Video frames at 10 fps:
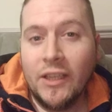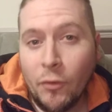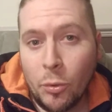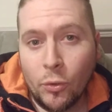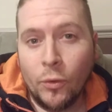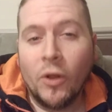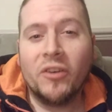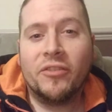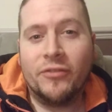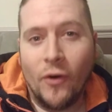
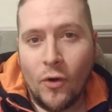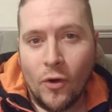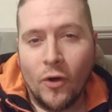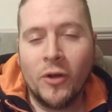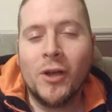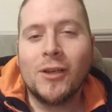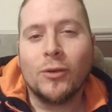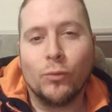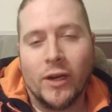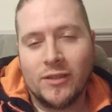Liverpool 4,
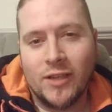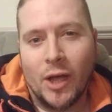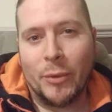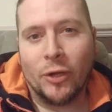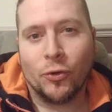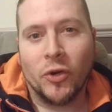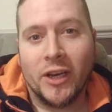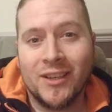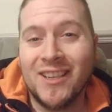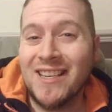Red Star
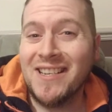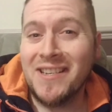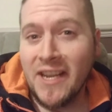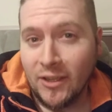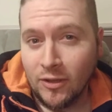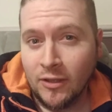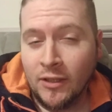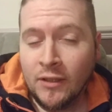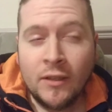Belgrade nil.